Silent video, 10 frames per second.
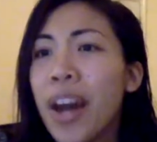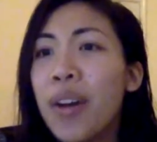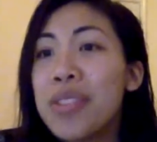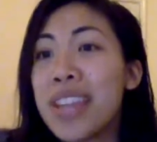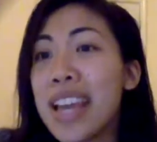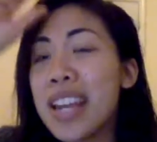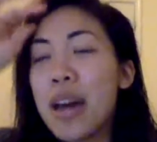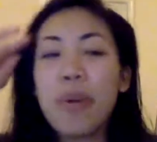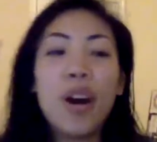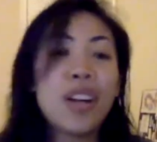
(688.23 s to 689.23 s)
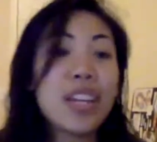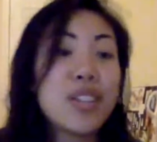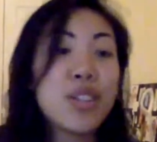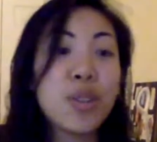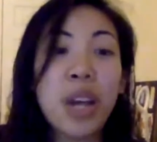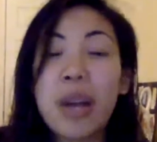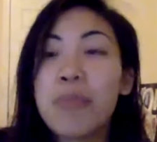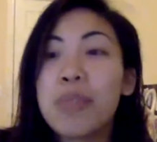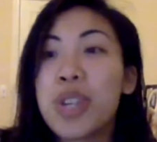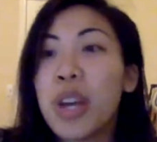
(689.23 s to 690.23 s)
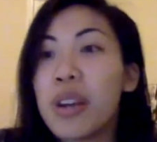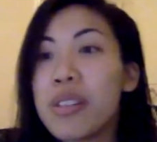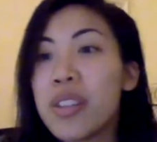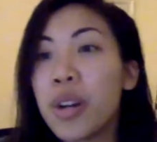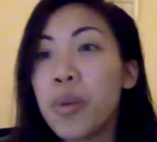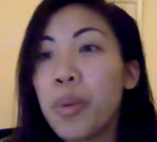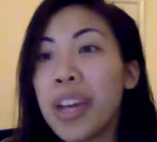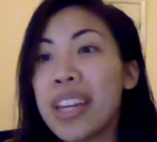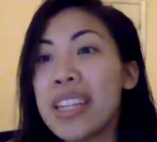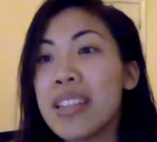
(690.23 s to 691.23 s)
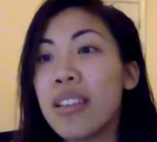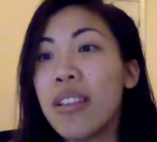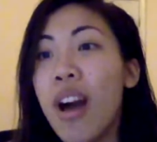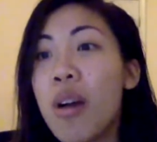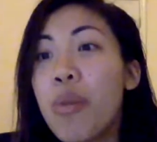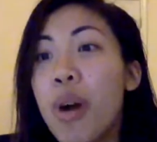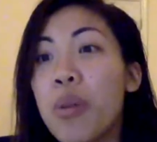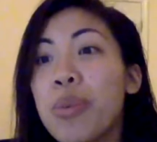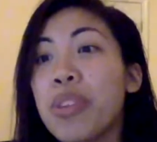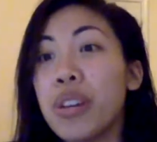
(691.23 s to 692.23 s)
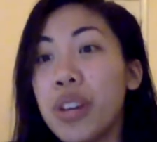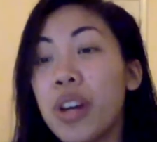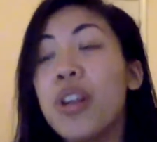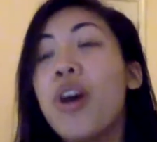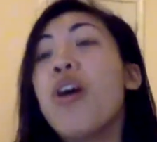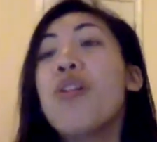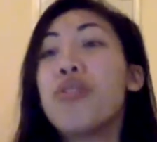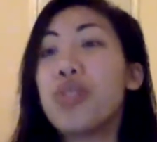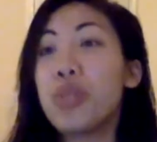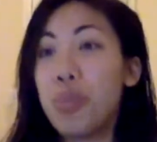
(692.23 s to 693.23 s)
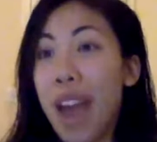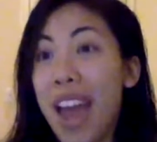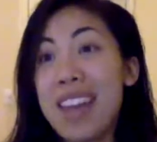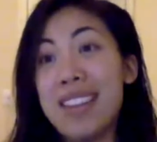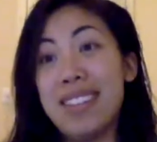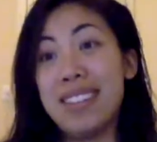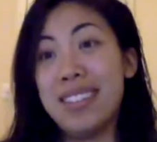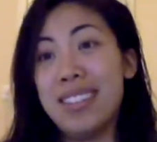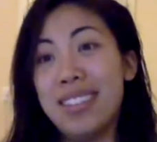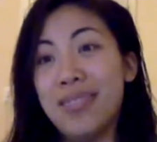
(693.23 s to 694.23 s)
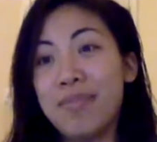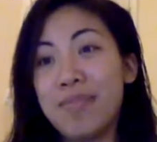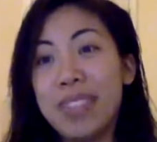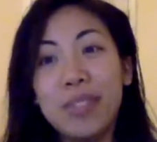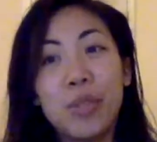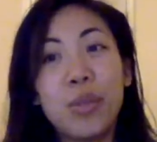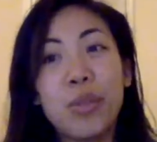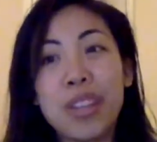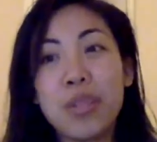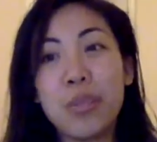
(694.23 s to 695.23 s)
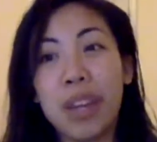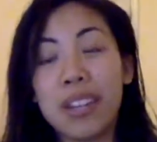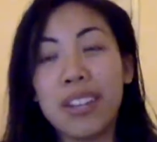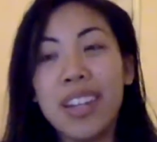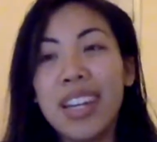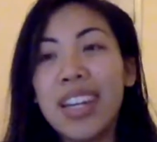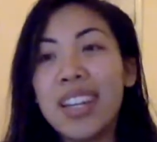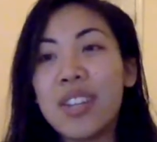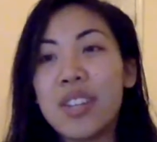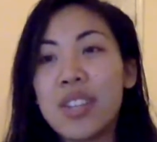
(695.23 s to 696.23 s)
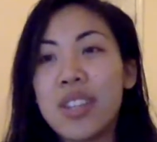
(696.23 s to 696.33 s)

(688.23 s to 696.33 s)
Oh, Zainab on Instagram shares her win is a long walk with a good friend. Ooh, that's a win. It